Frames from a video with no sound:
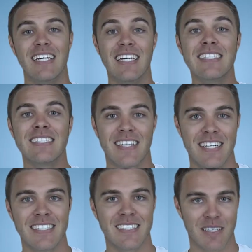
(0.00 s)
It's
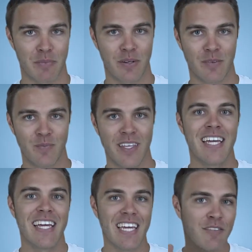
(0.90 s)
this simple.
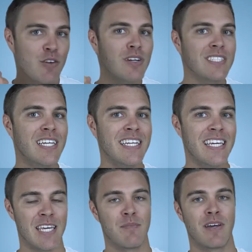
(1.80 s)
If you are
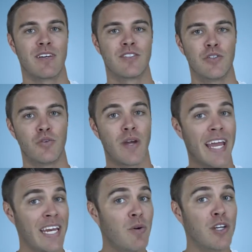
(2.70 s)
sending email to
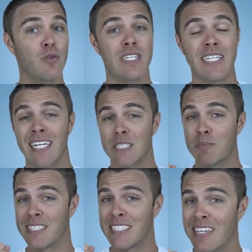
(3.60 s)
anyone who did not
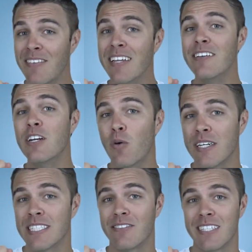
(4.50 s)
specifically
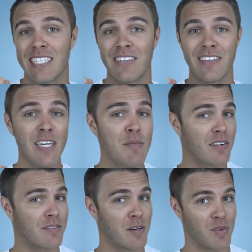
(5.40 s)
request to receive
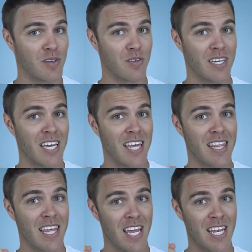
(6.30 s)
email from you,
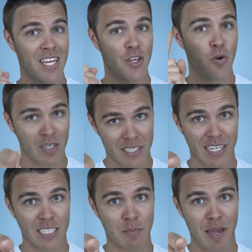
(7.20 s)
then you are
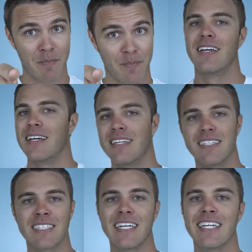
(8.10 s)
sending spam. It
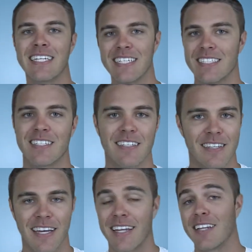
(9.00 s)
doesn't get any easier
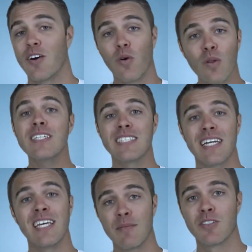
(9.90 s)
than that. Only
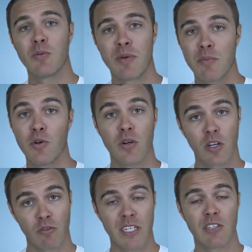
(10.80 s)
send email to people who
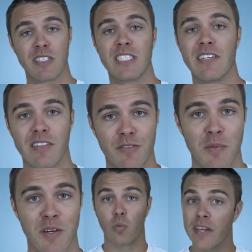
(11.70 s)
agreed to receive it from
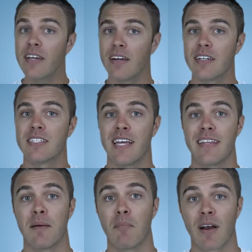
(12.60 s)
you. We
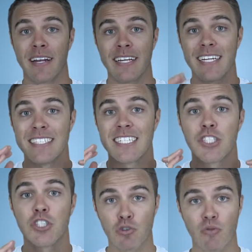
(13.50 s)
understand that marketing is
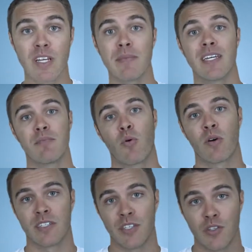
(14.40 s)
extremely
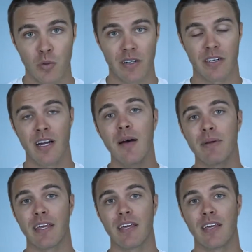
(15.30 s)
important to you and your
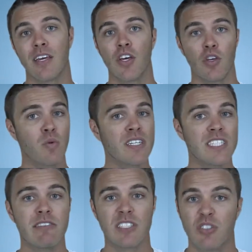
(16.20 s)
company. You want to
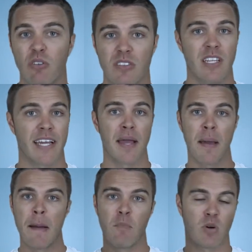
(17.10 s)
see results like
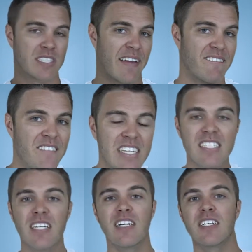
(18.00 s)
more site
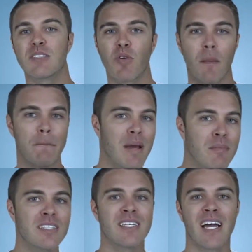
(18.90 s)
visitors, more
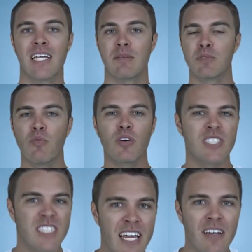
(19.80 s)
member signups, more
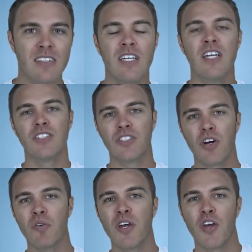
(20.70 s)
sales.
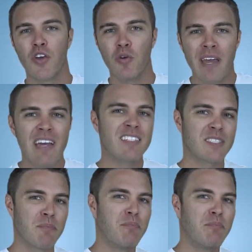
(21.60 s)
So you may have just